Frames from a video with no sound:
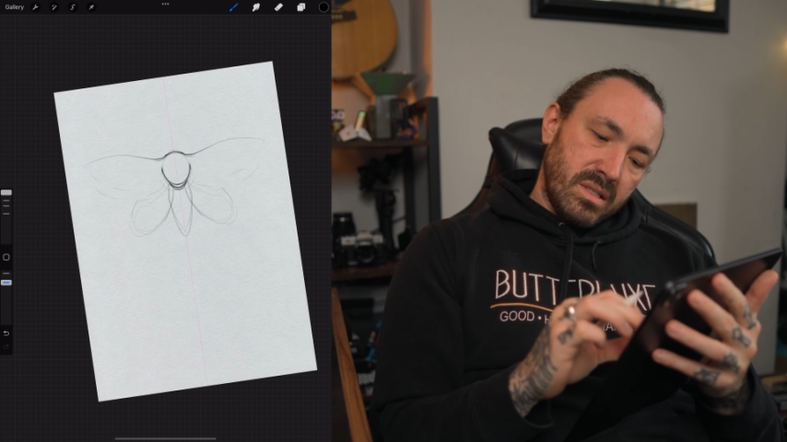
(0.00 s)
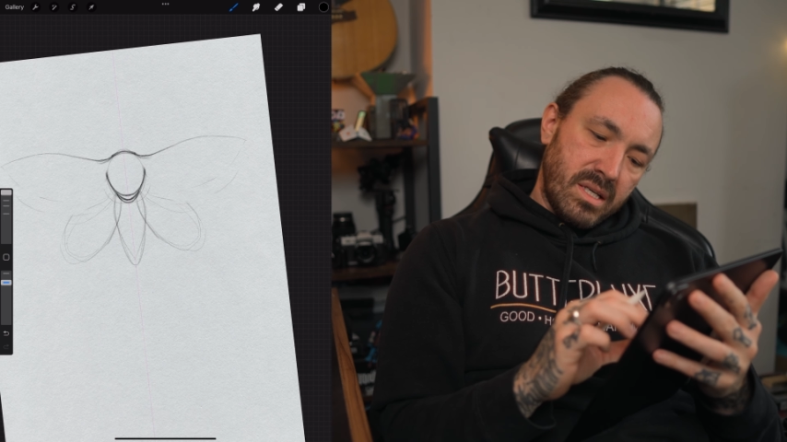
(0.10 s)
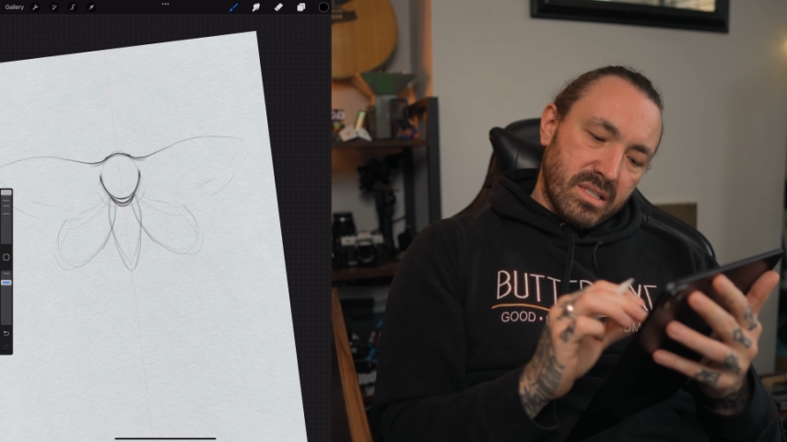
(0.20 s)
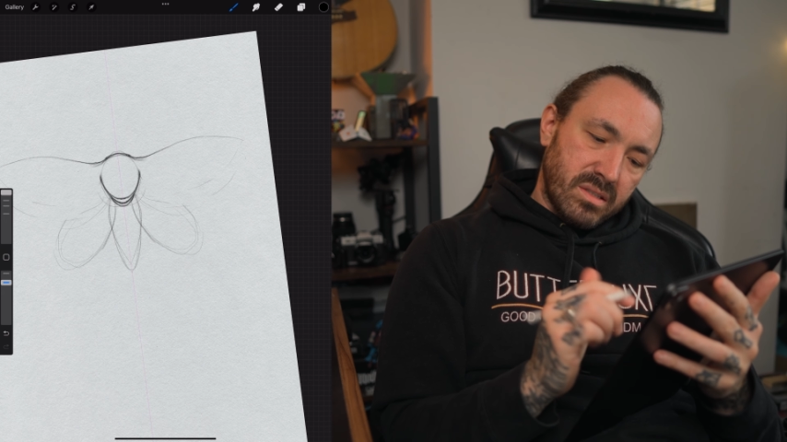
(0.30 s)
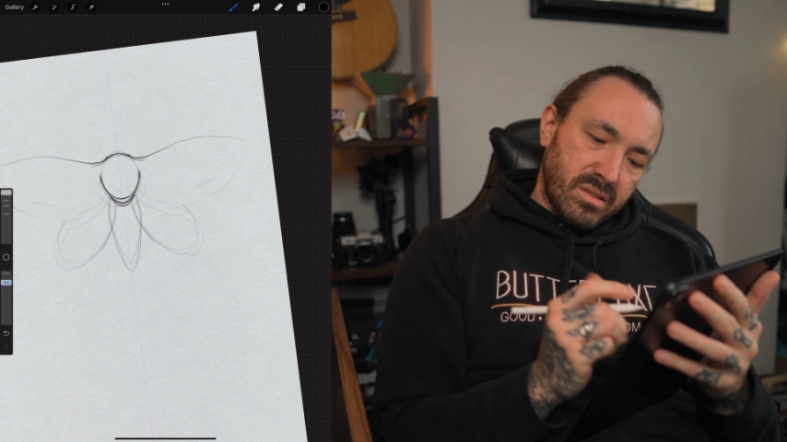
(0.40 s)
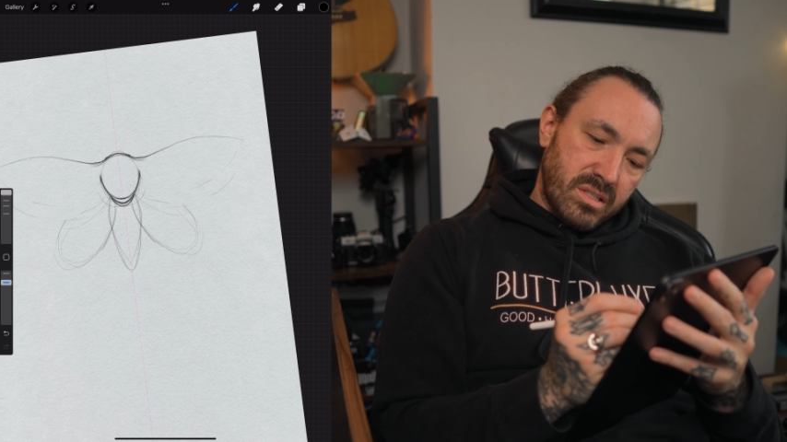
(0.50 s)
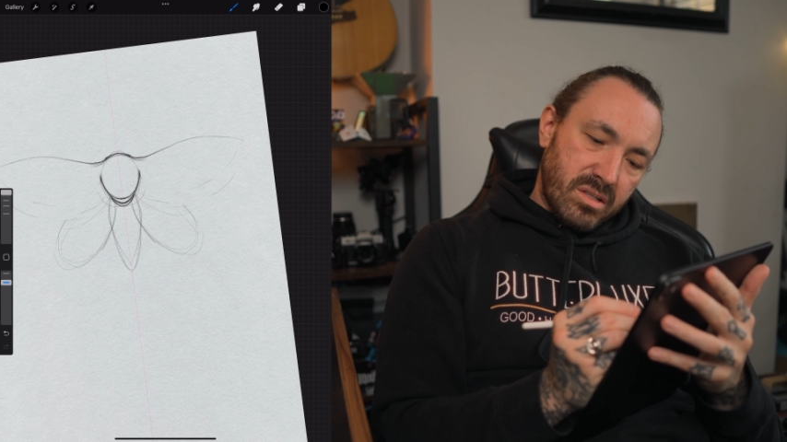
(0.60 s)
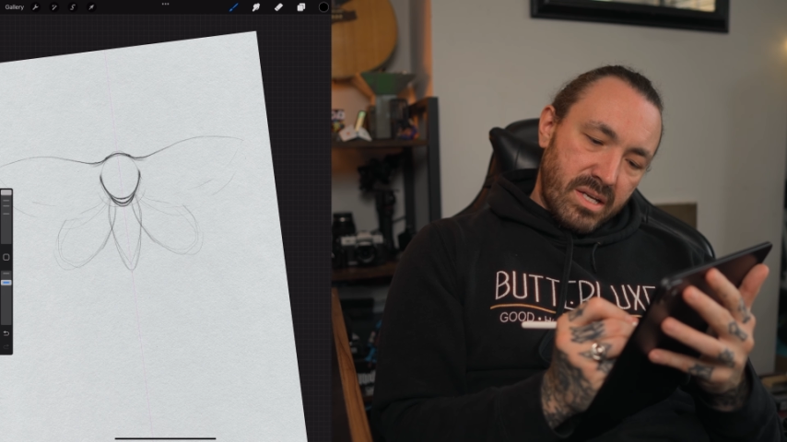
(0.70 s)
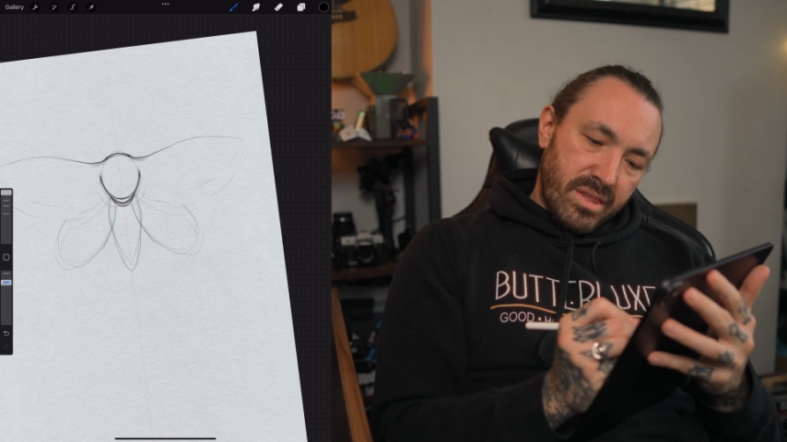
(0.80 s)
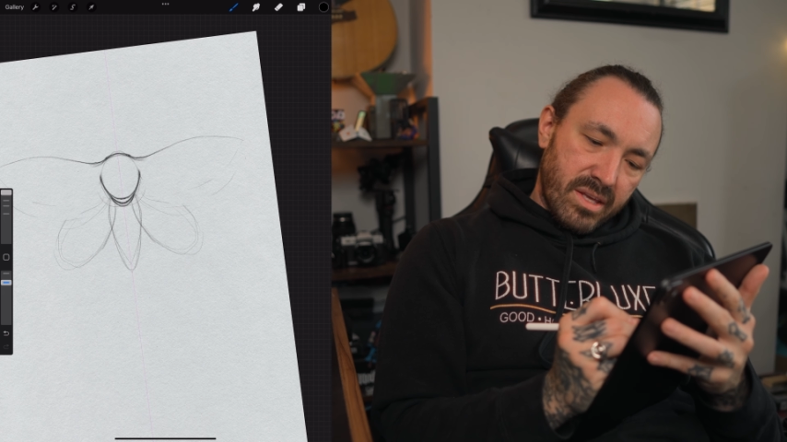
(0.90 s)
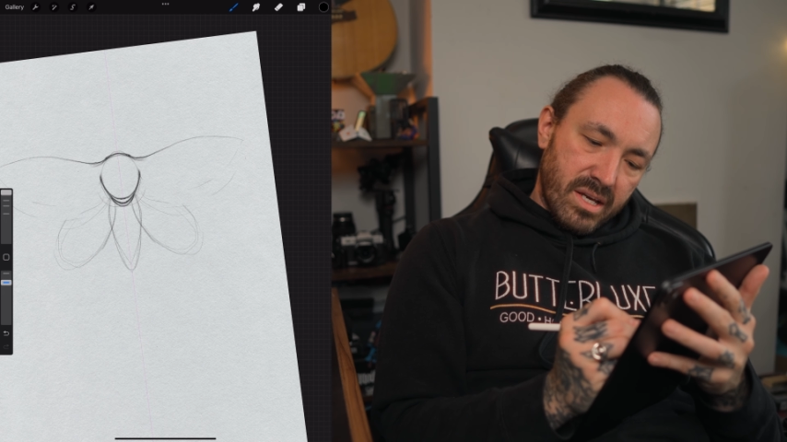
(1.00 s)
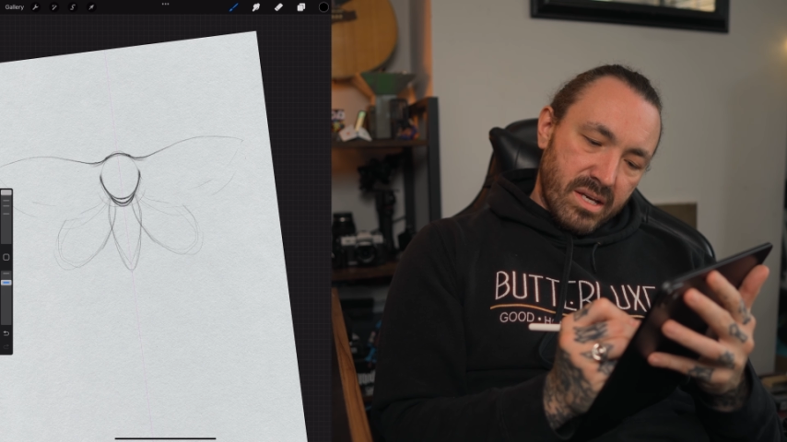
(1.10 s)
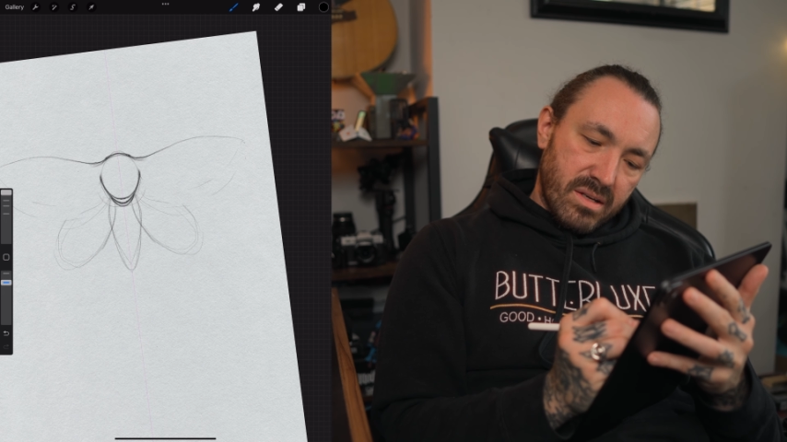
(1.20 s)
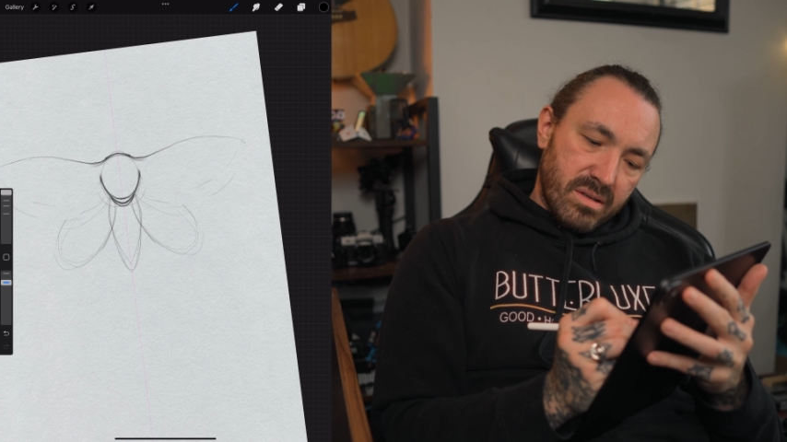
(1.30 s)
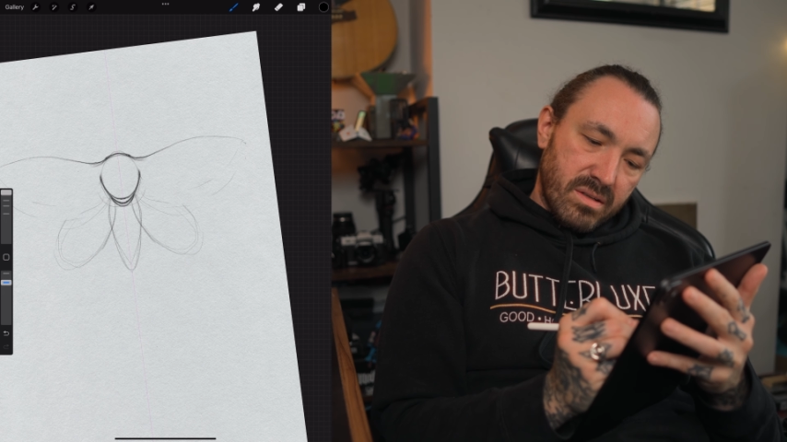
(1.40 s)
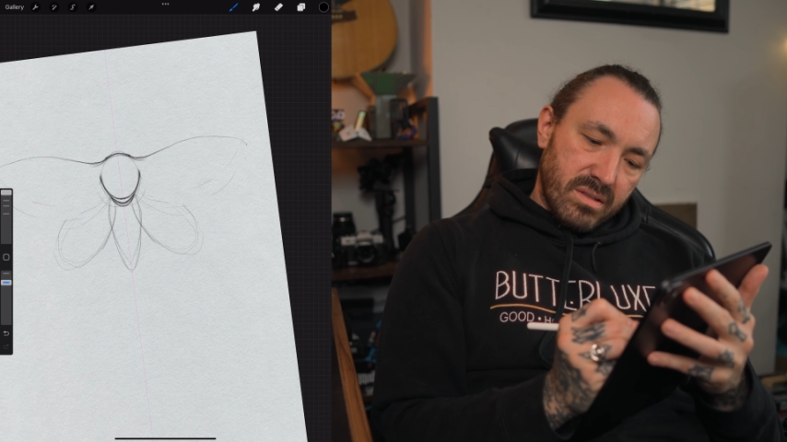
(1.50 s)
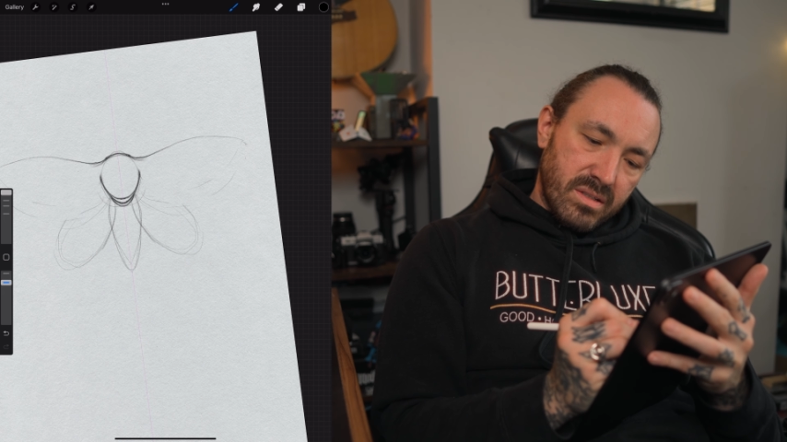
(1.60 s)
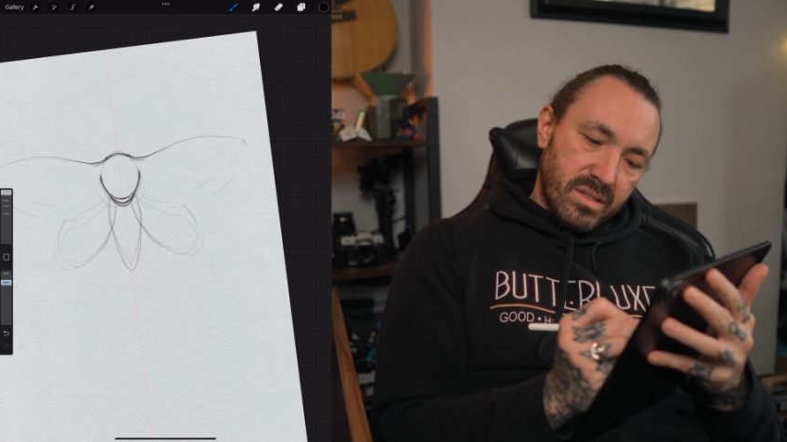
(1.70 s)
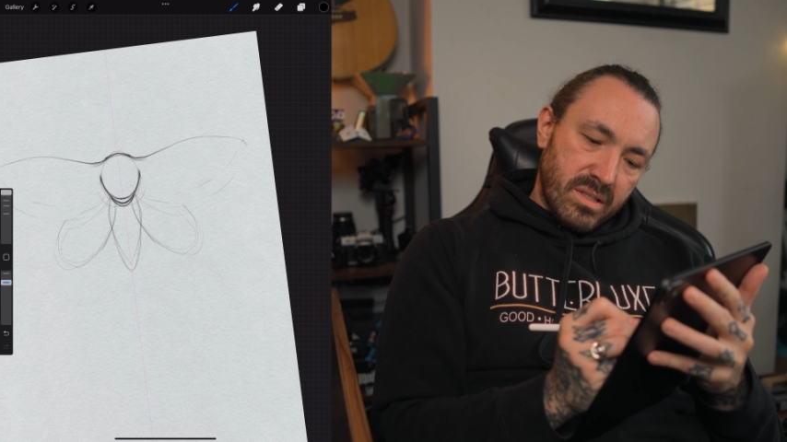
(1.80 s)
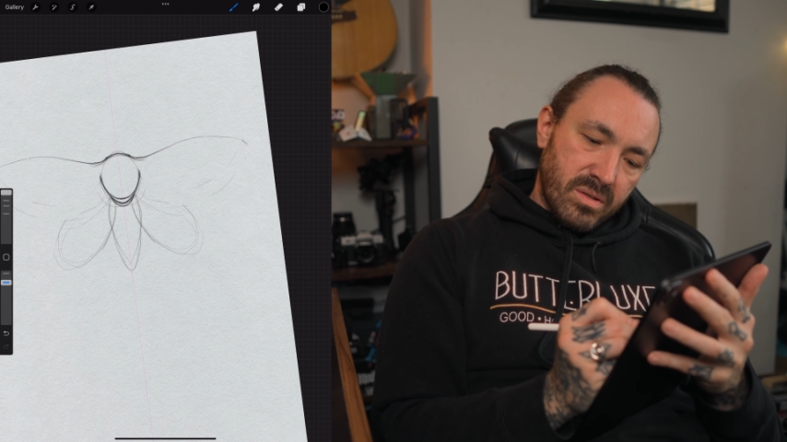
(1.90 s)
Yeah, so I started there.
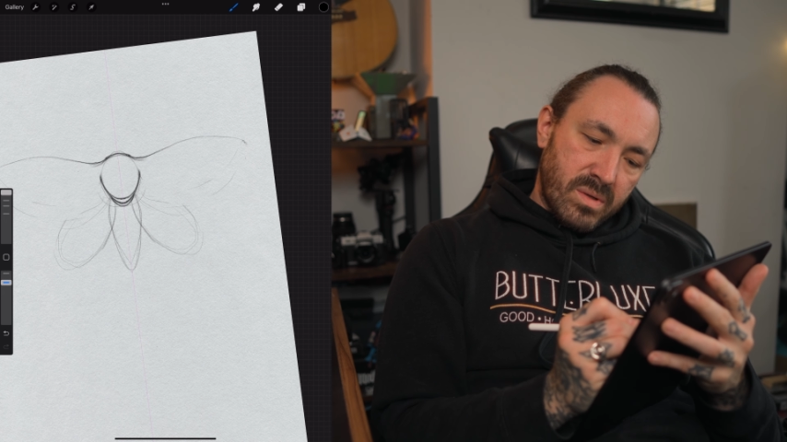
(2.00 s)
It